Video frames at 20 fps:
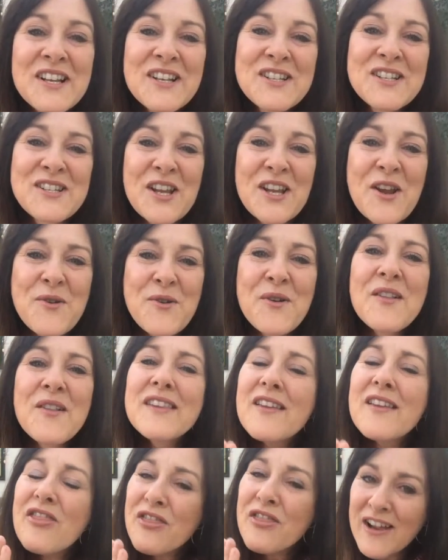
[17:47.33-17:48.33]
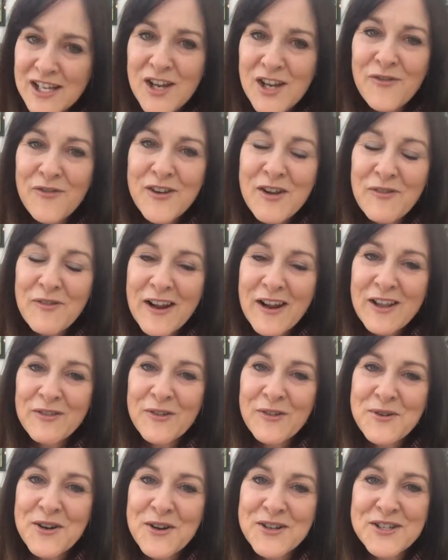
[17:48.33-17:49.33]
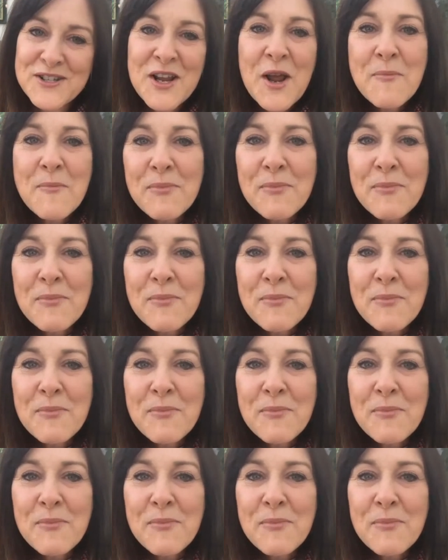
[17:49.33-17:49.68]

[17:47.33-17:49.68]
So thank you for your faithfulness,